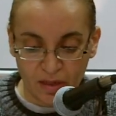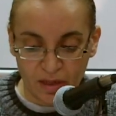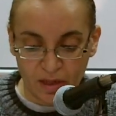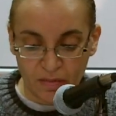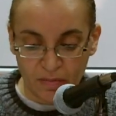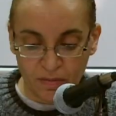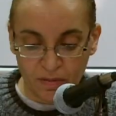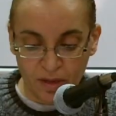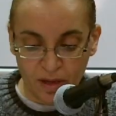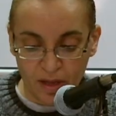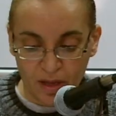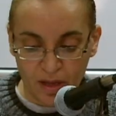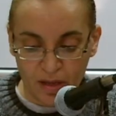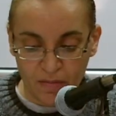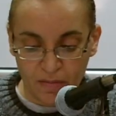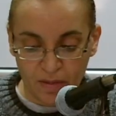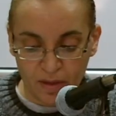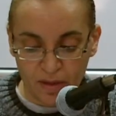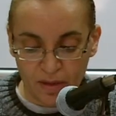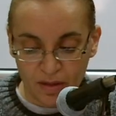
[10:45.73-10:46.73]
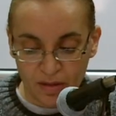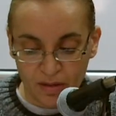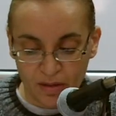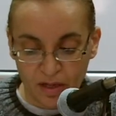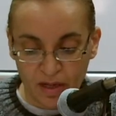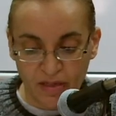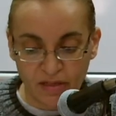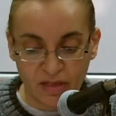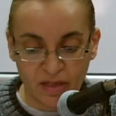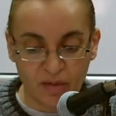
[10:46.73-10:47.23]
Abraham and
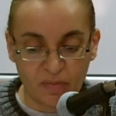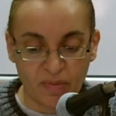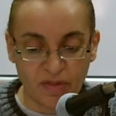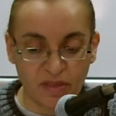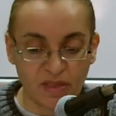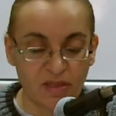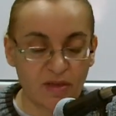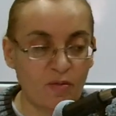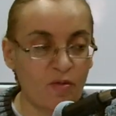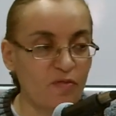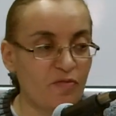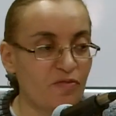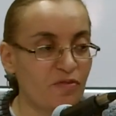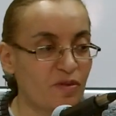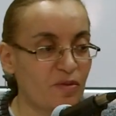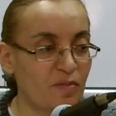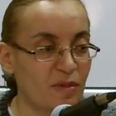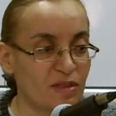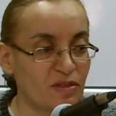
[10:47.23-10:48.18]
Isaac, but some of them,